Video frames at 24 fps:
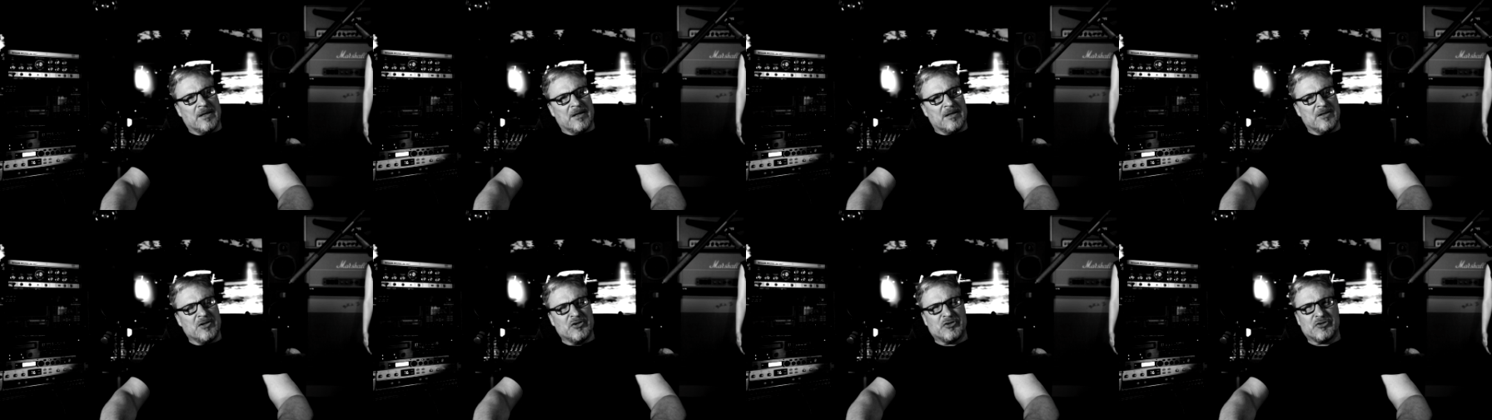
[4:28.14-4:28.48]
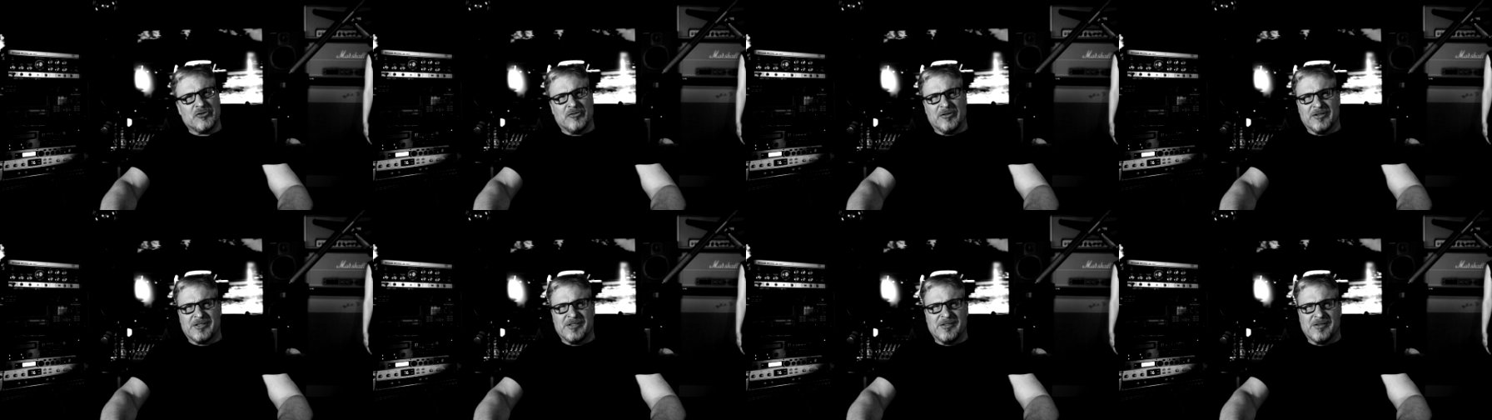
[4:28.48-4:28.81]
you
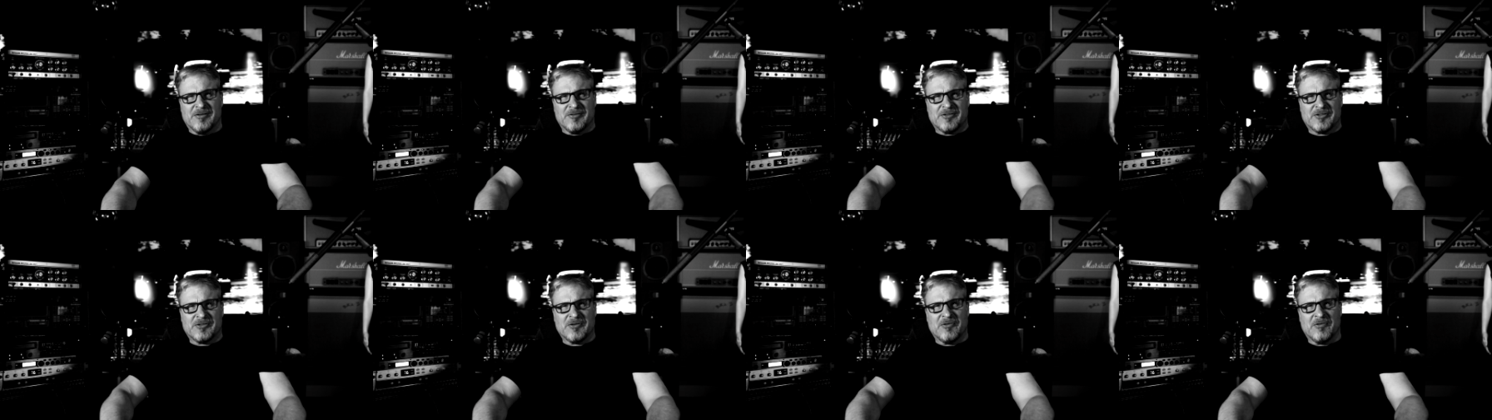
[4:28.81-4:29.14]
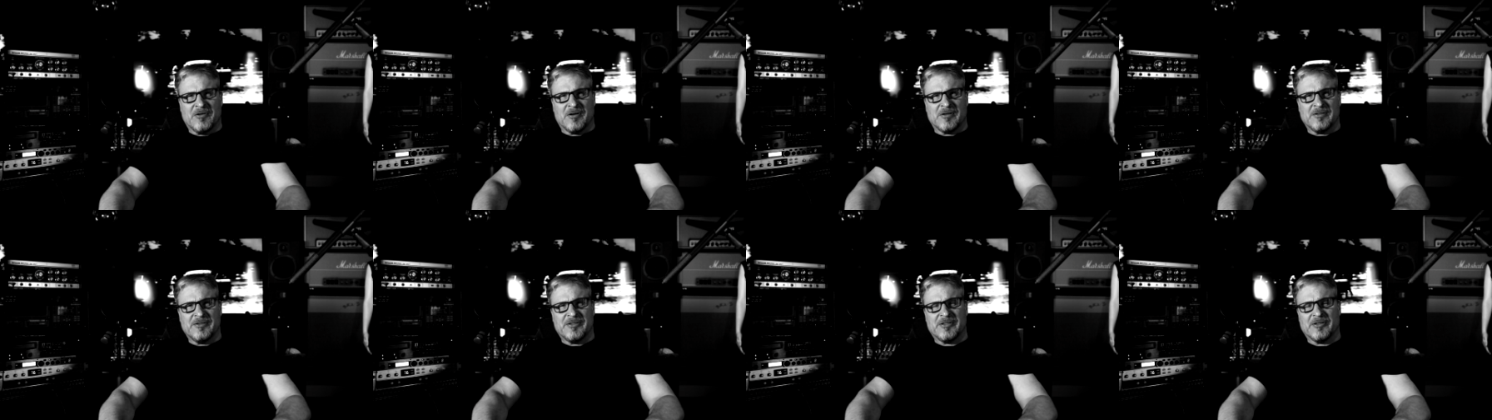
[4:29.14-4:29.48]
still listen to those
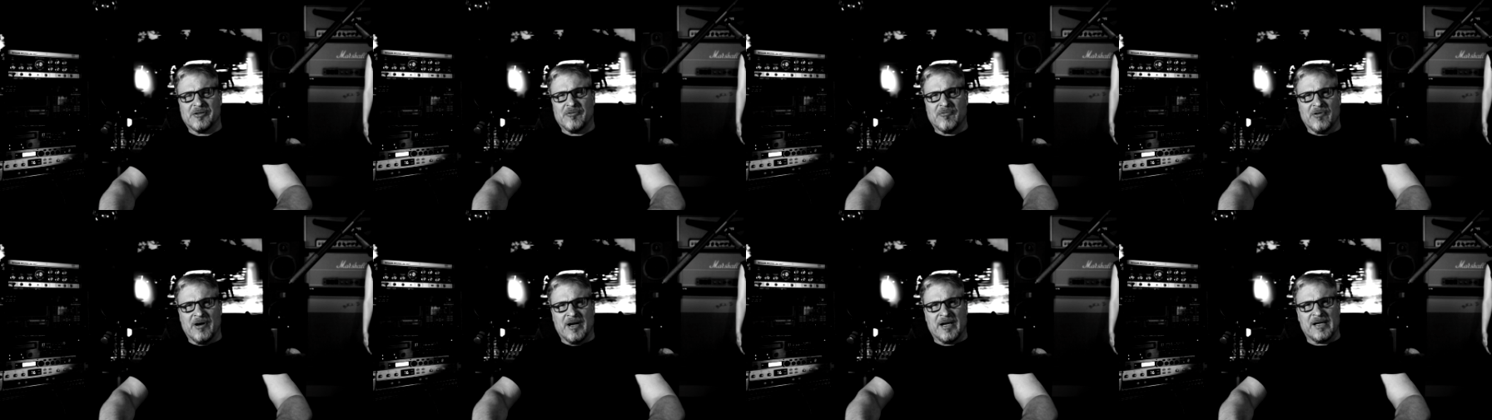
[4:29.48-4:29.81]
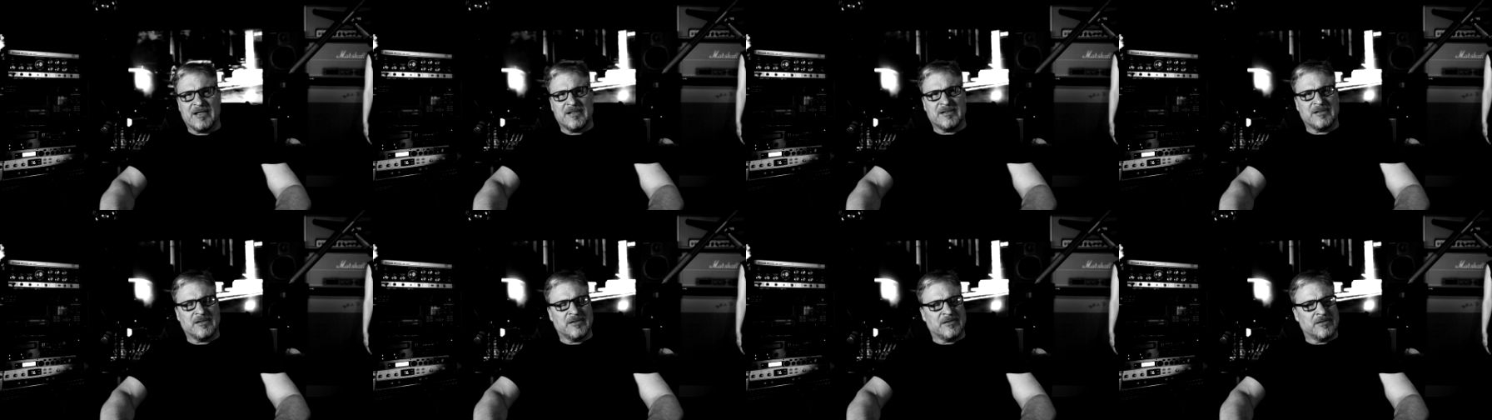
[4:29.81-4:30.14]
songs; they're
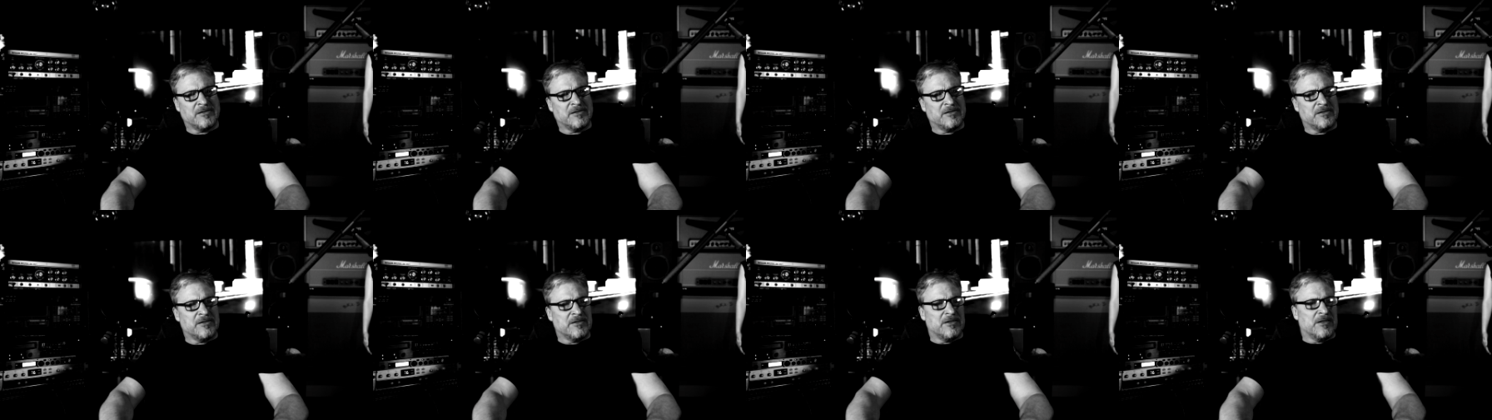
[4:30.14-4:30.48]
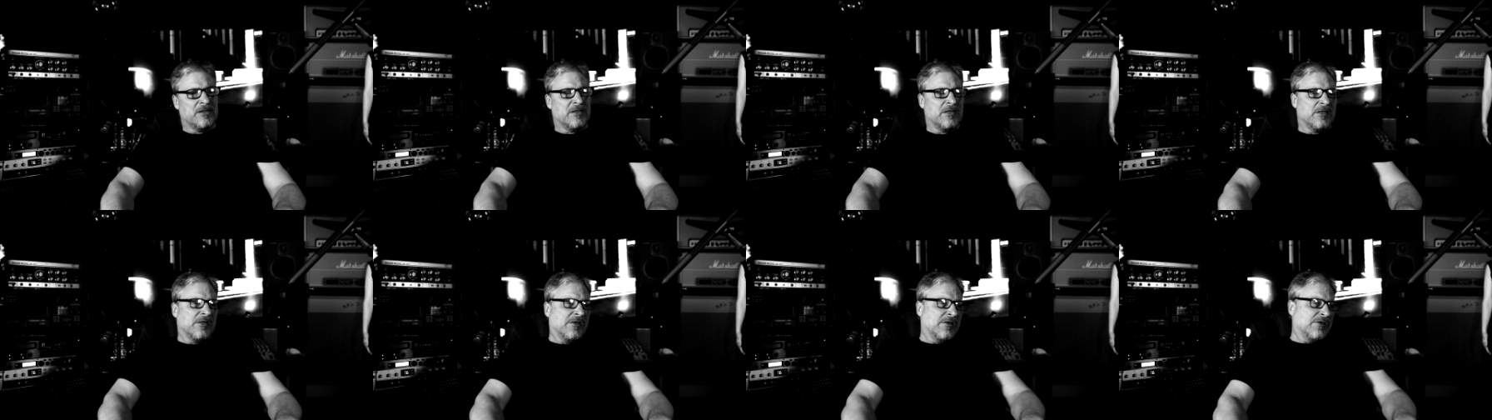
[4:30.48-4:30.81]
great.
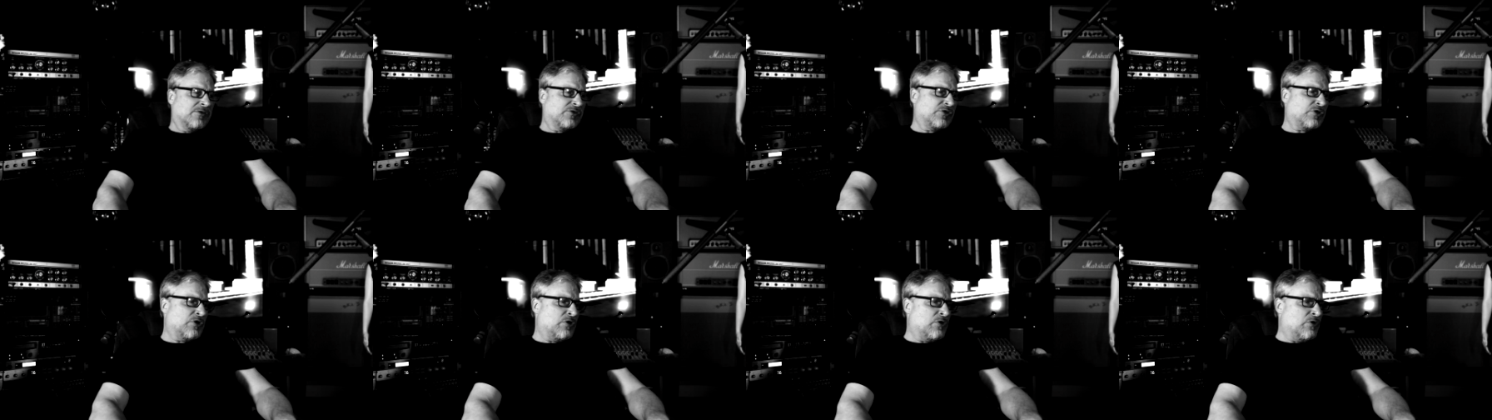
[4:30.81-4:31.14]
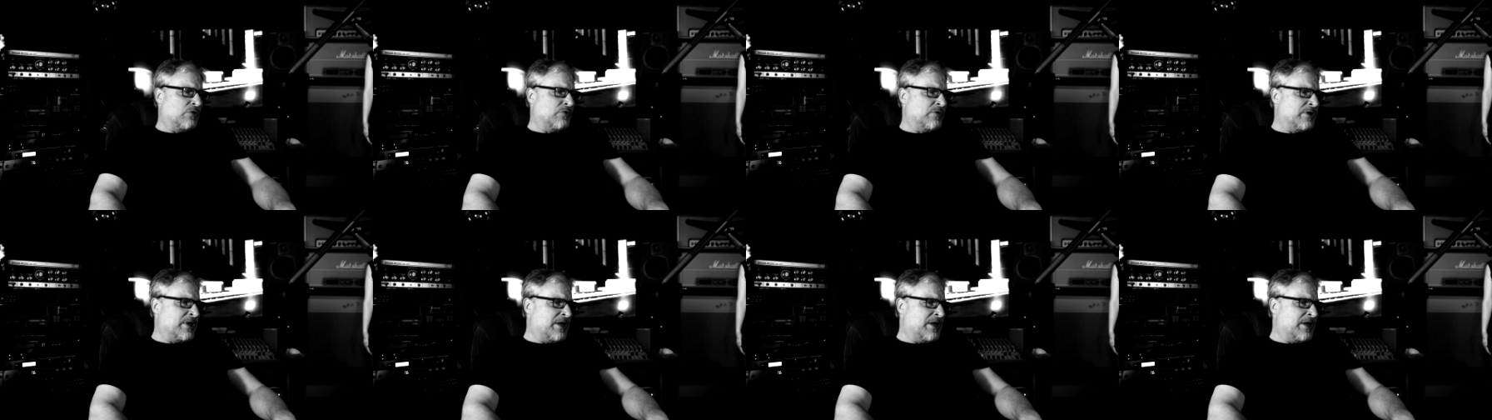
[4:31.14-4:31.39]
So